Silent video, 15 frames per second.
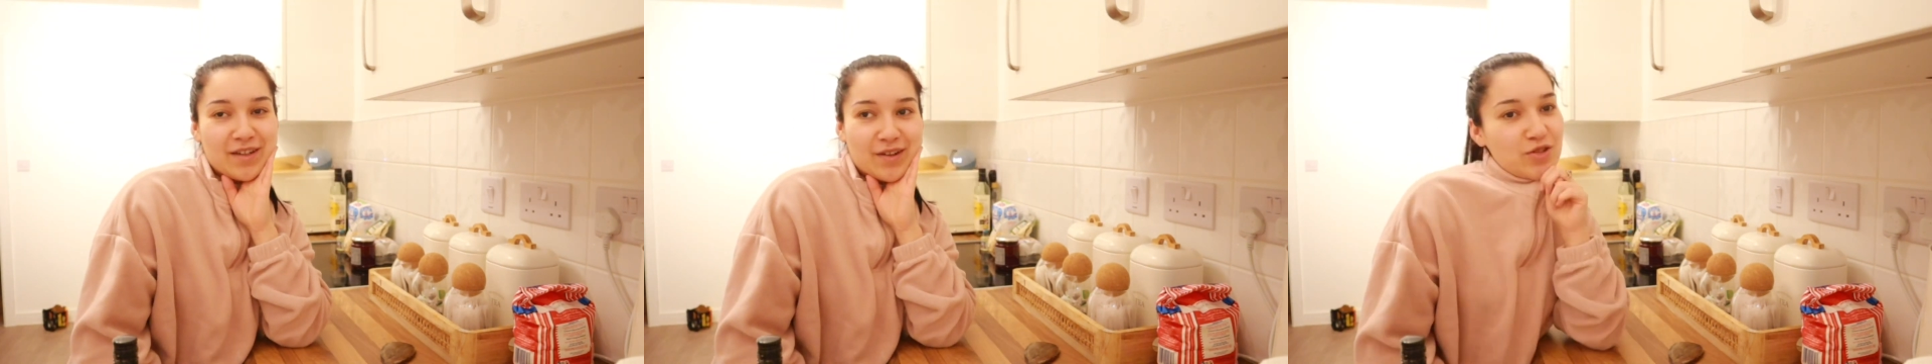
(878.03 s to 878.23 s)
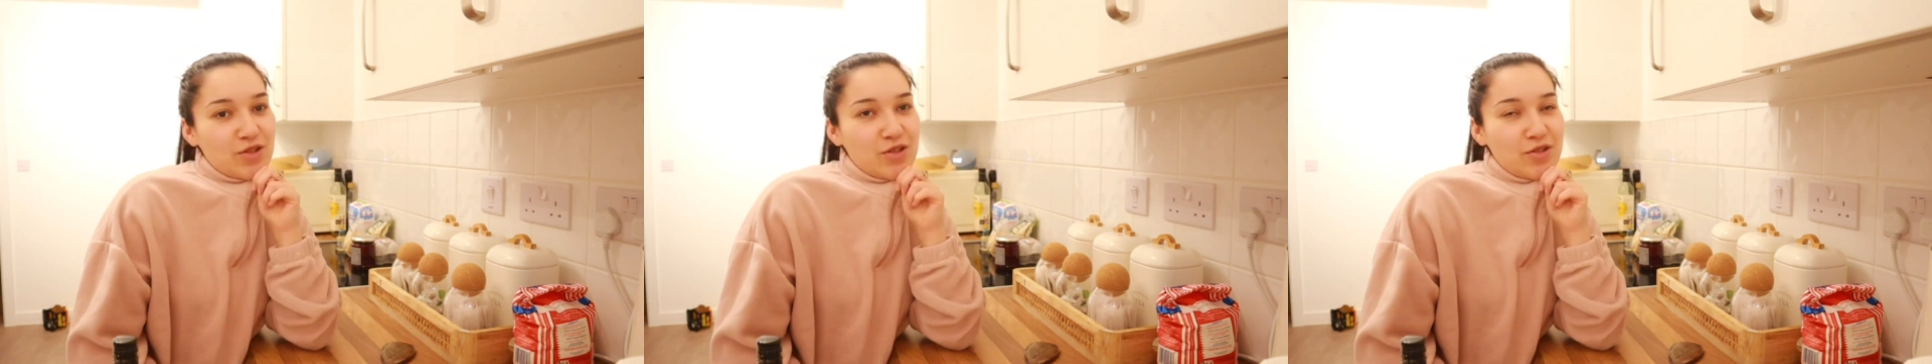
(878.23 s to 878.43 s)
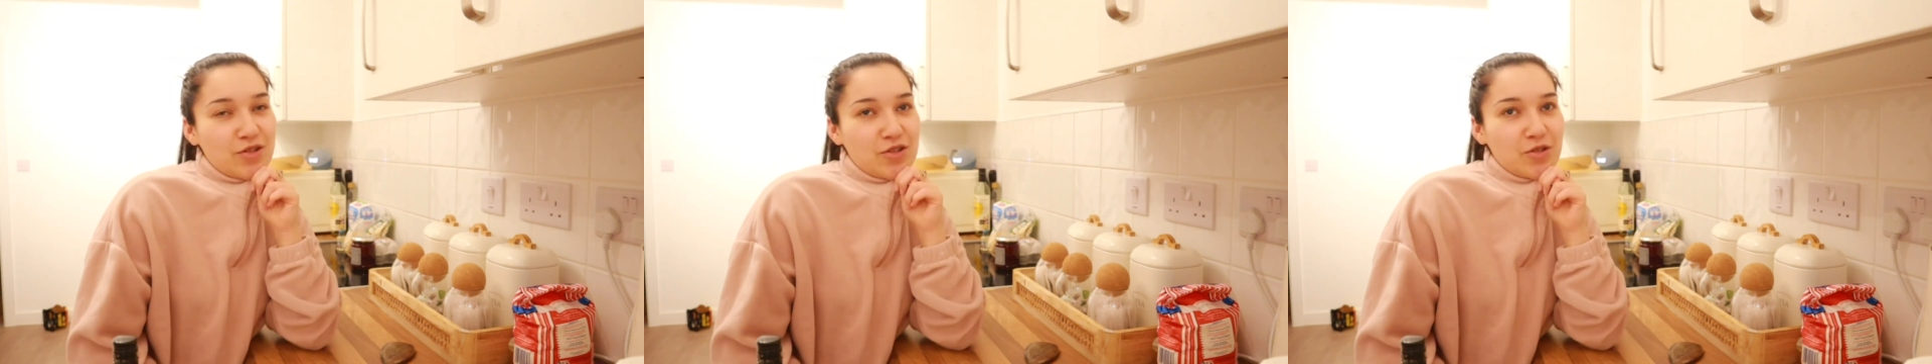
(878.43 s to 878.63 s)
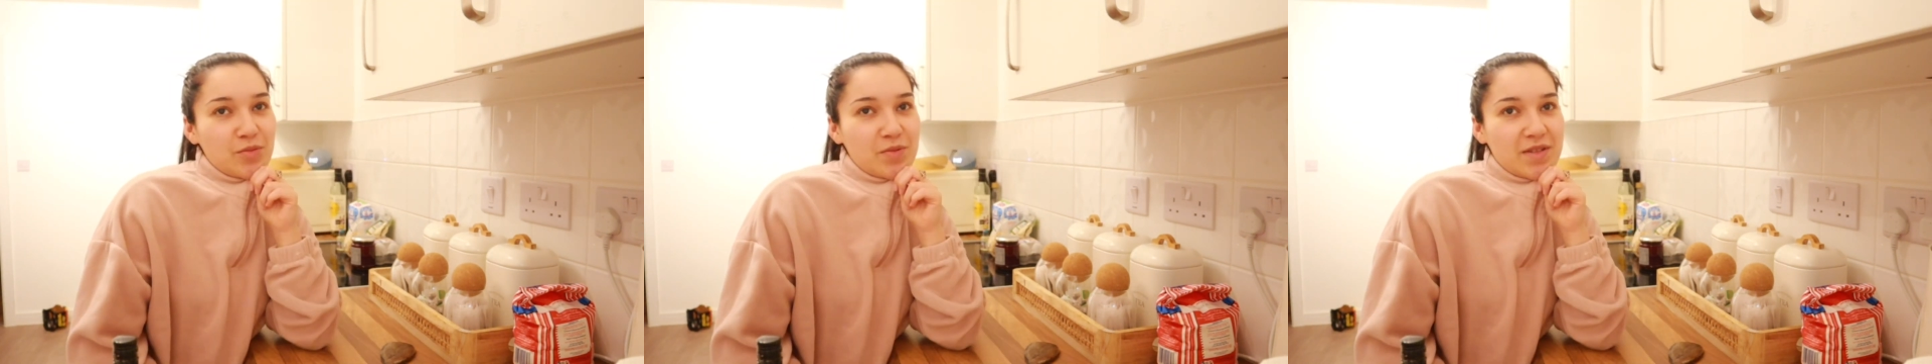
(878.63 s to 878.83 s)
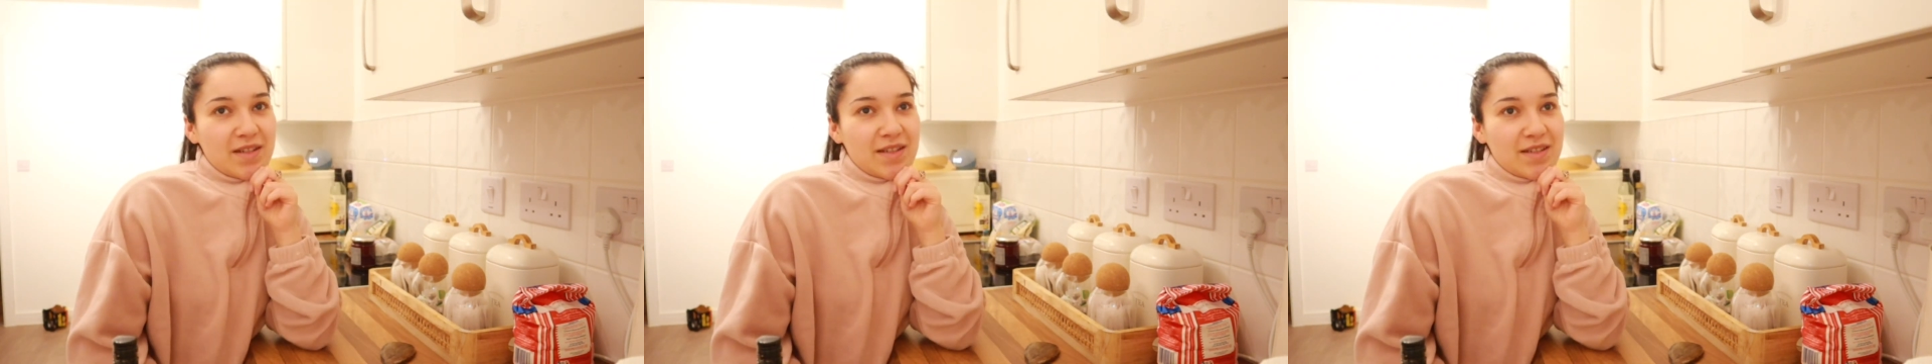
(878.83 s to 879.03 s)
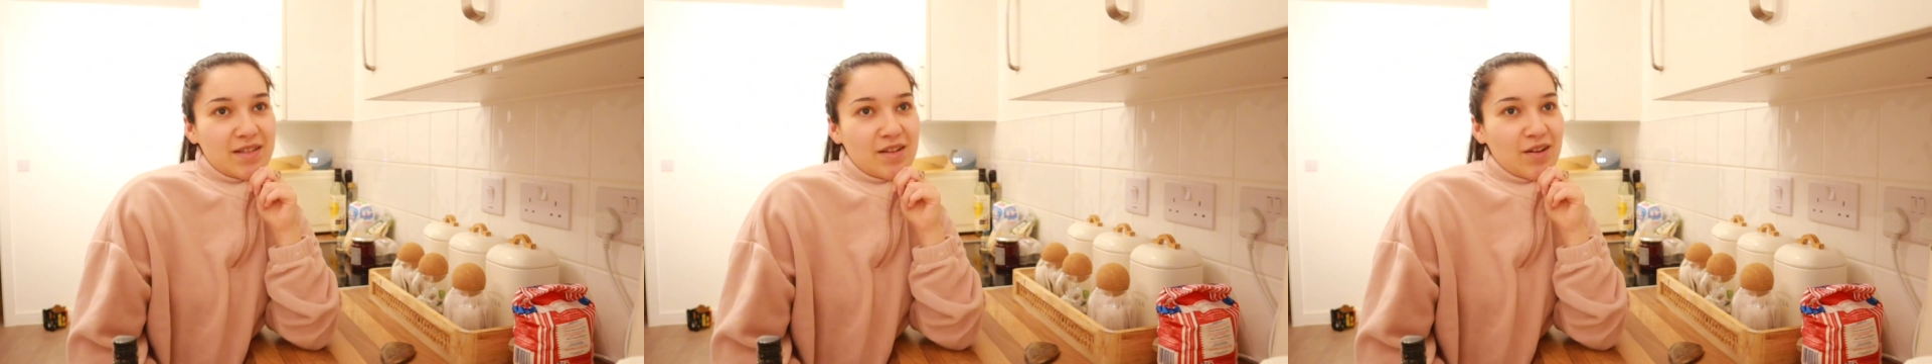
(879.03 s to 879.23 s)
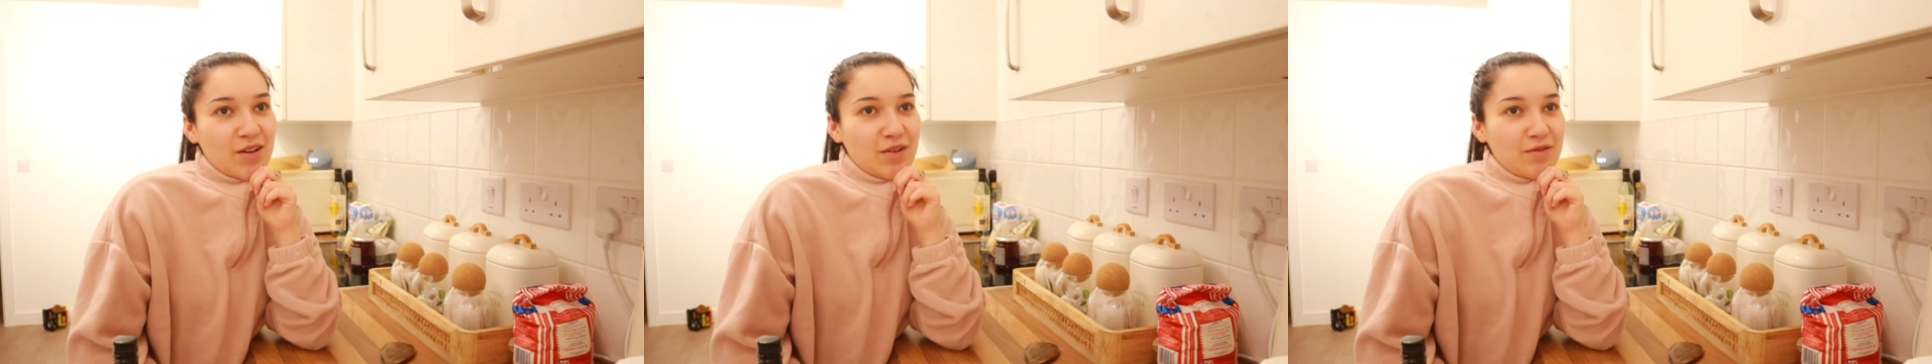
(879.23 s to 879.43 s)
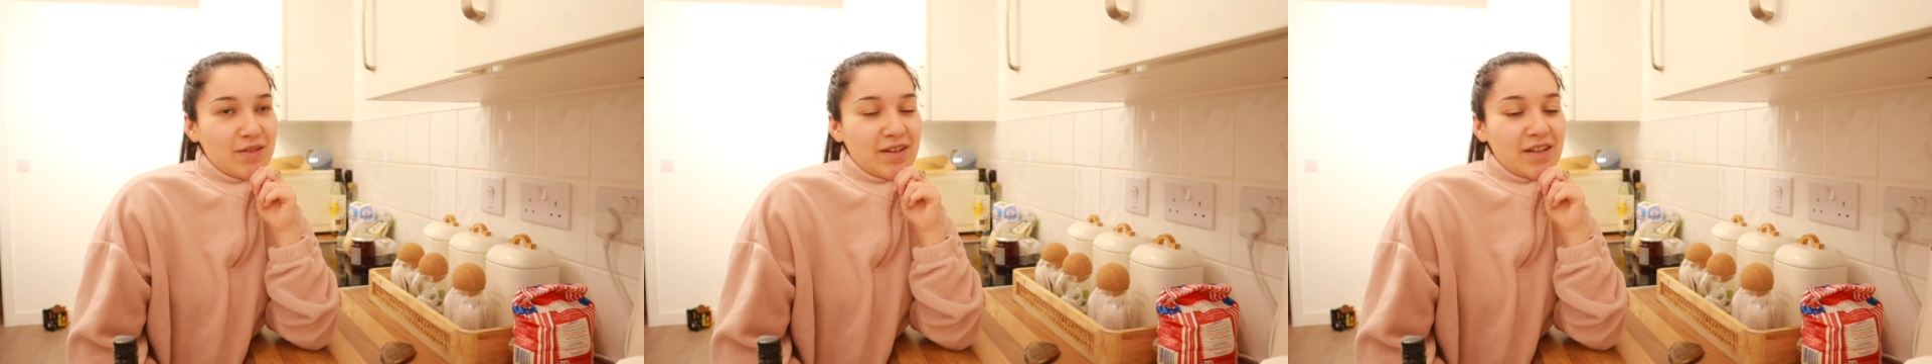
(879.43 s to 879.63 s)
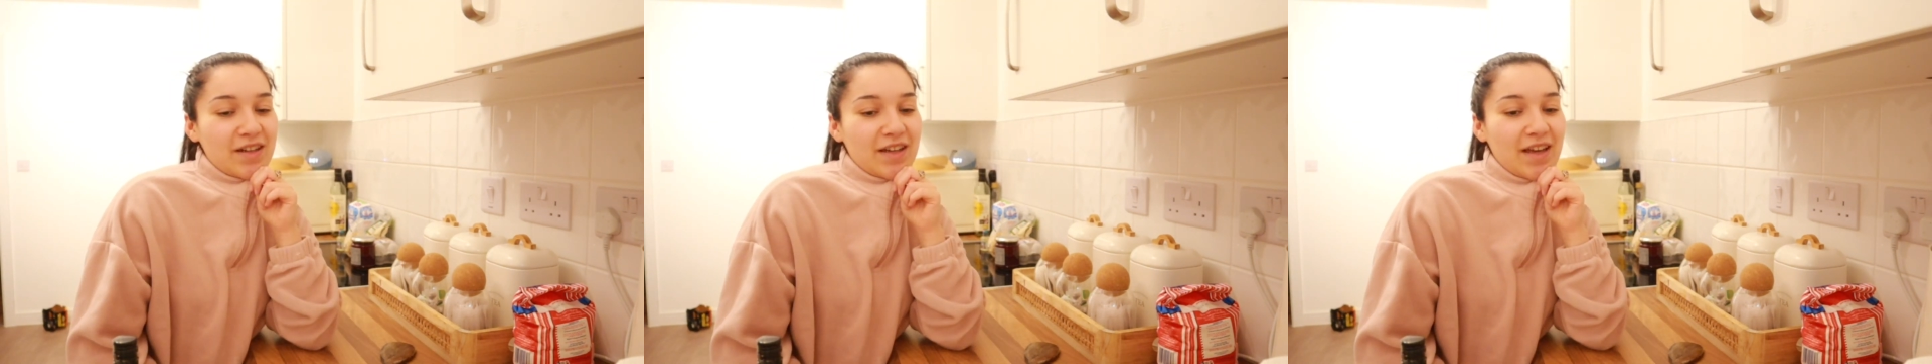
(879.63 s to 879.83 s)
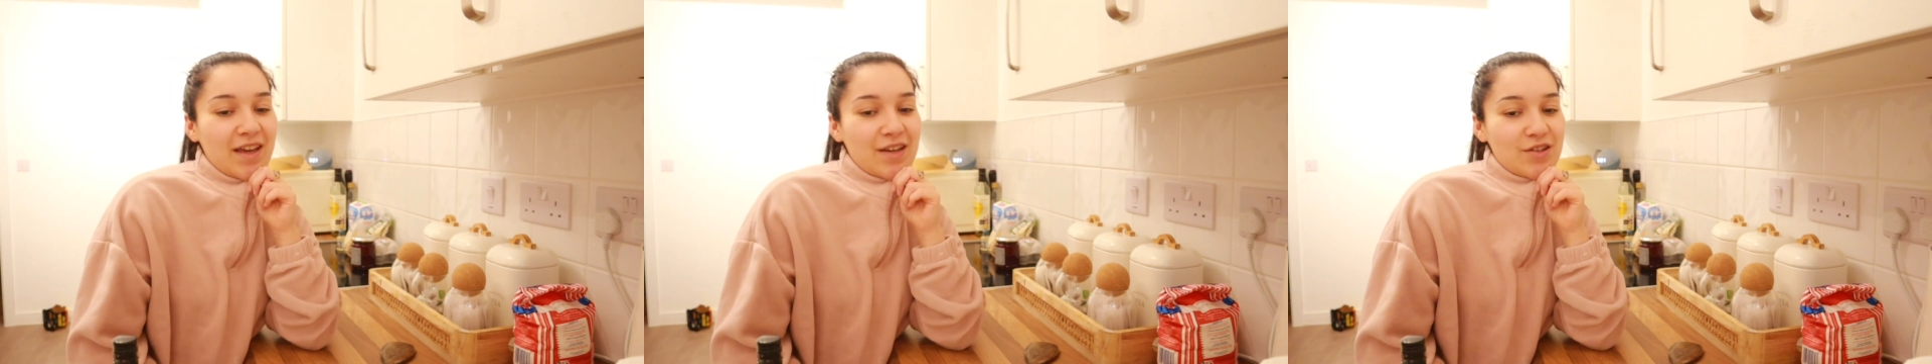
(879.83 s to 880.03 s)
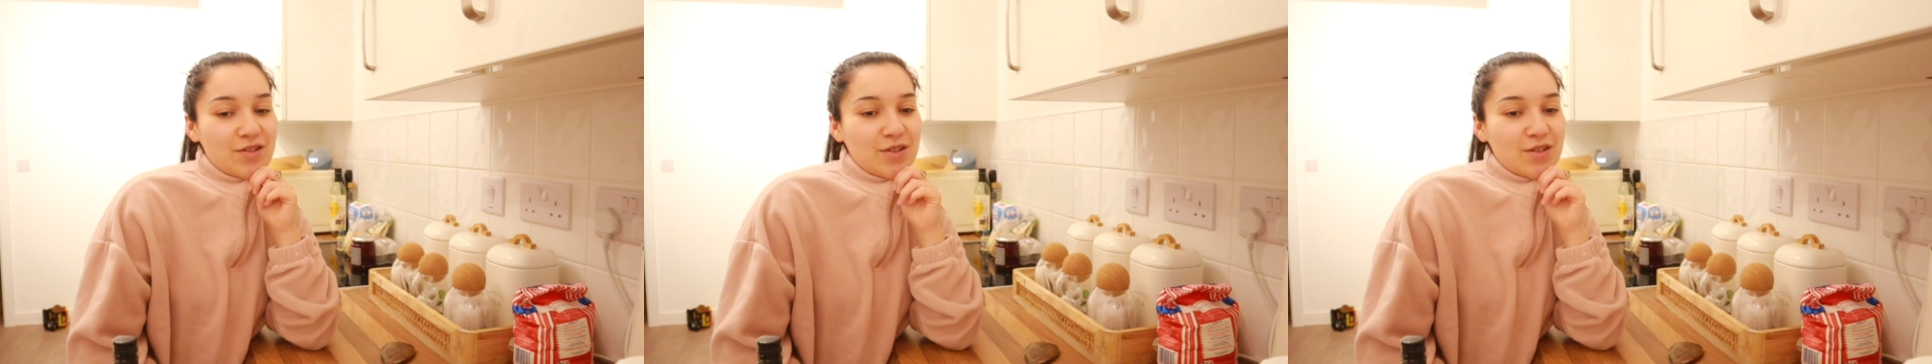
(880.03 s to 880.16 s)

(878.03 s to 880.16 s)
like with YouTube since like a really young age.